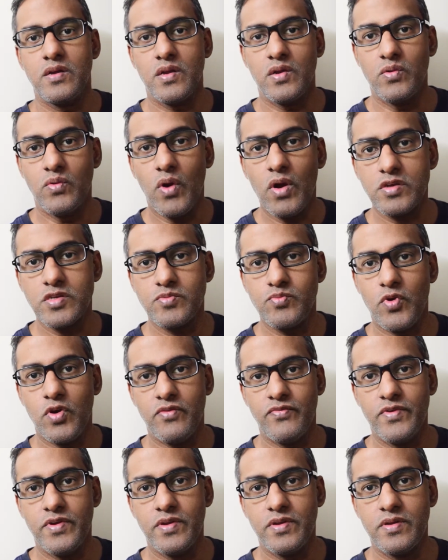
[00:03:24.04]
Gross
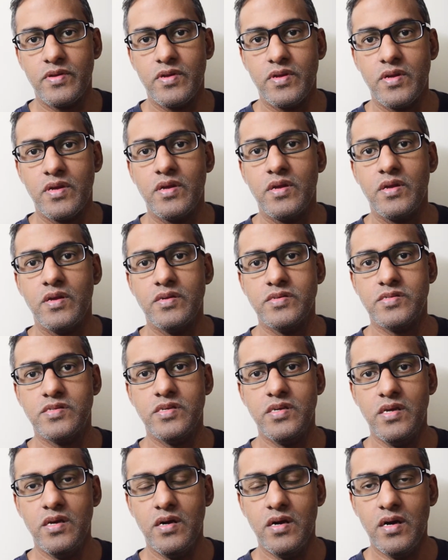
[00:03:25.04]
profit is
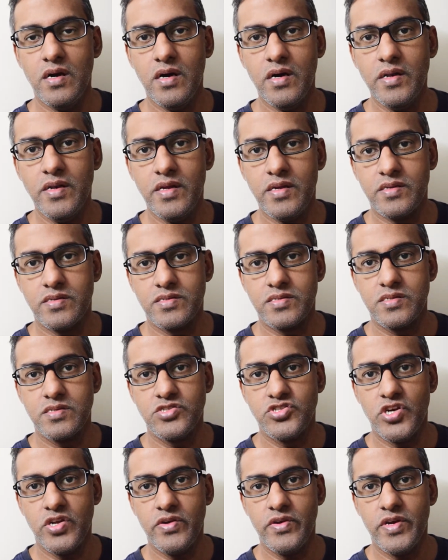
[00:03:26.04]
the earnings
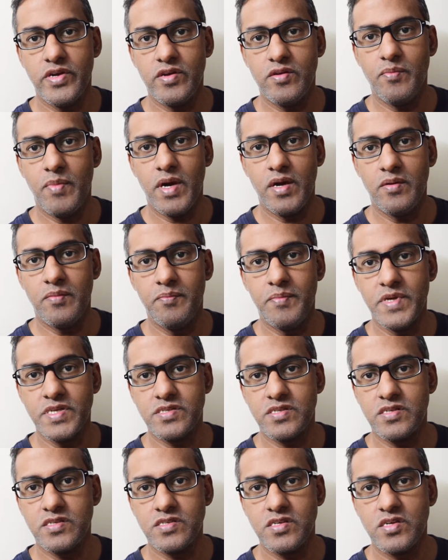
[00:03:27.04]
generated by a
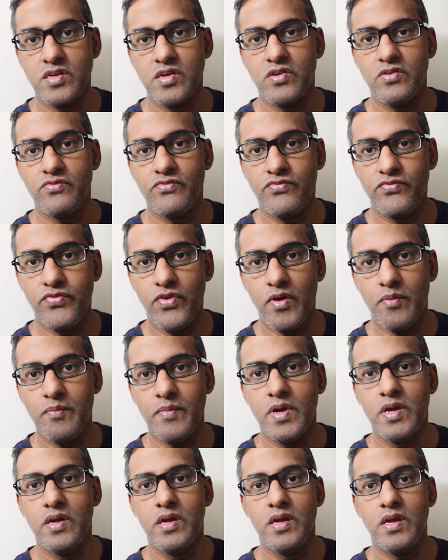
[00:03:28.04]
business from
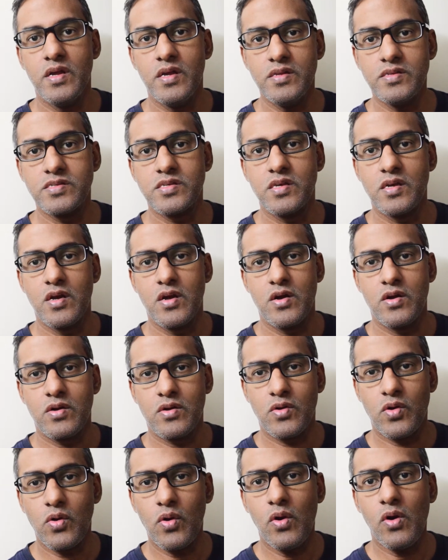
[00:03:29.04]
its
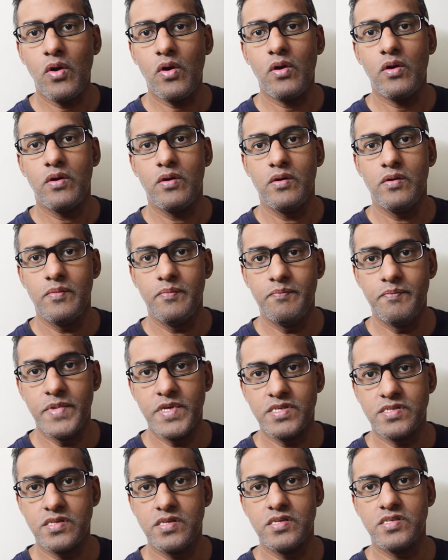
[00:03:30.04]
core
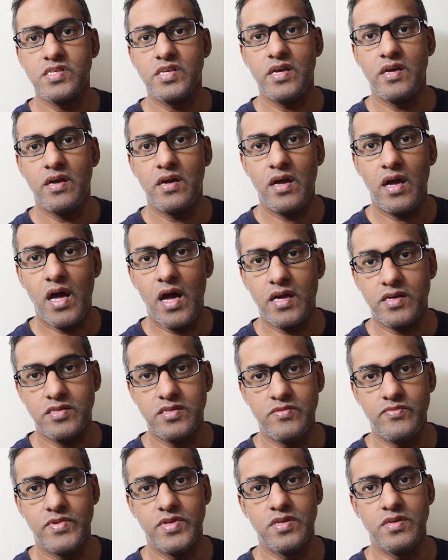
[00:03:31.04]
business
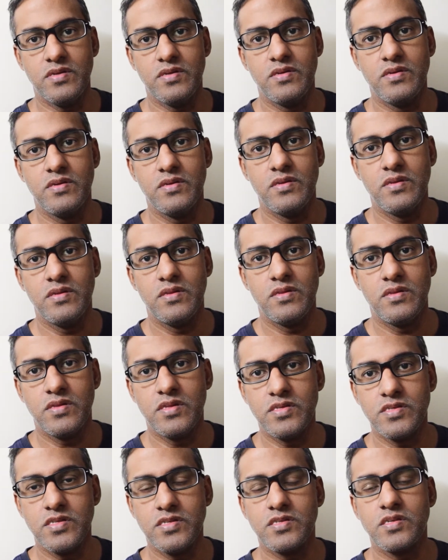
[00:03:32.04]
activity.
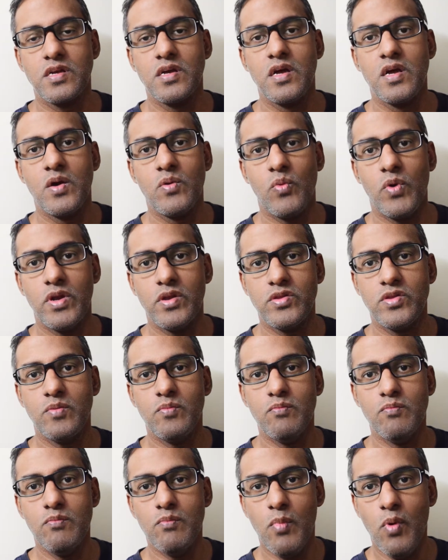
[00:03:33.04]
This is one of the
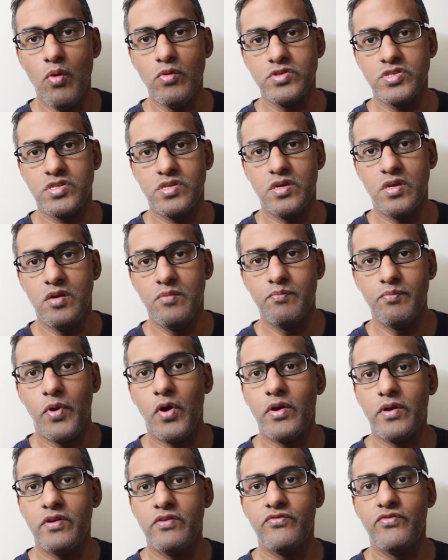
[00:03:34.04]
most
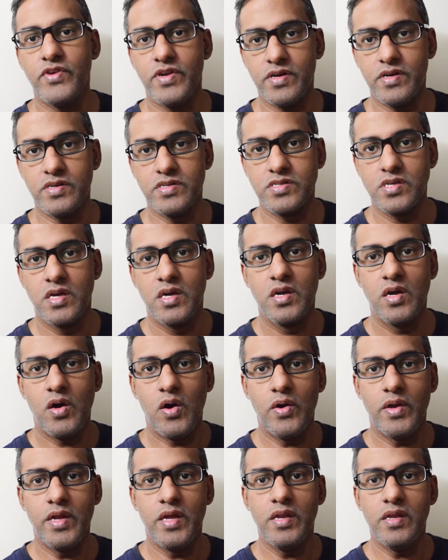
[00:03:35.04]
important figures
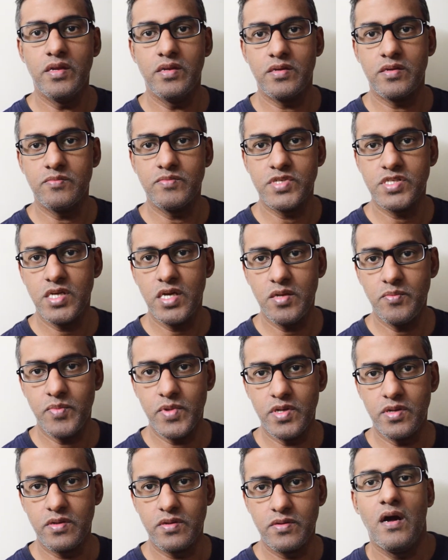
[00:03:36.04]
on an income
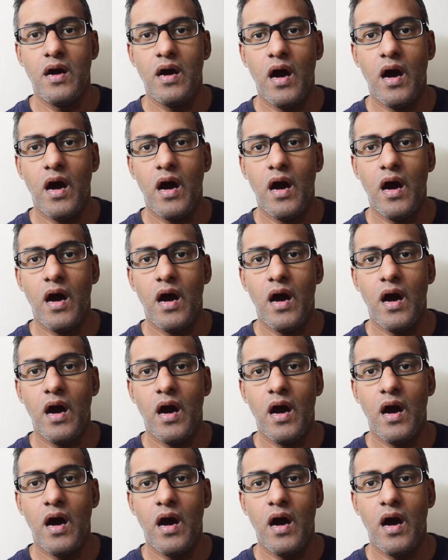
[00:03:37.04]
statement.